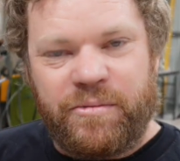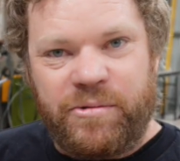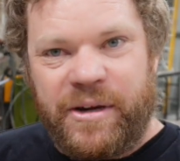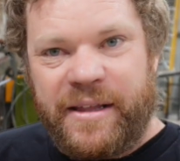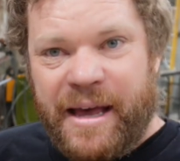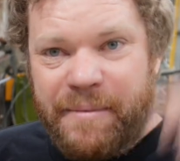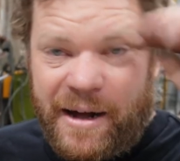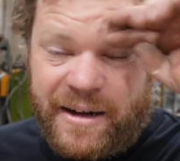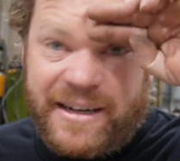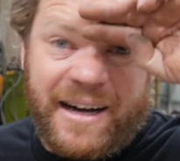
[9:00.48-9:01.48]
we'll get that
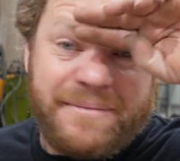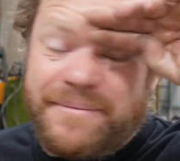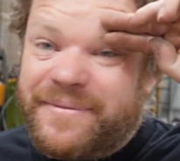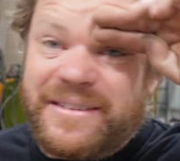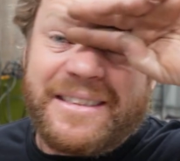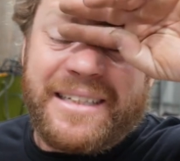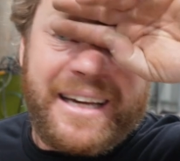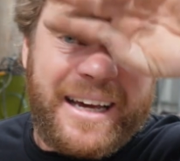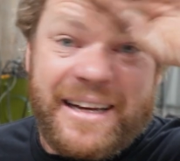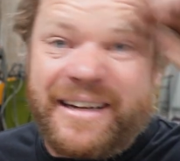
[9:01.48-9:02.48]
marked up and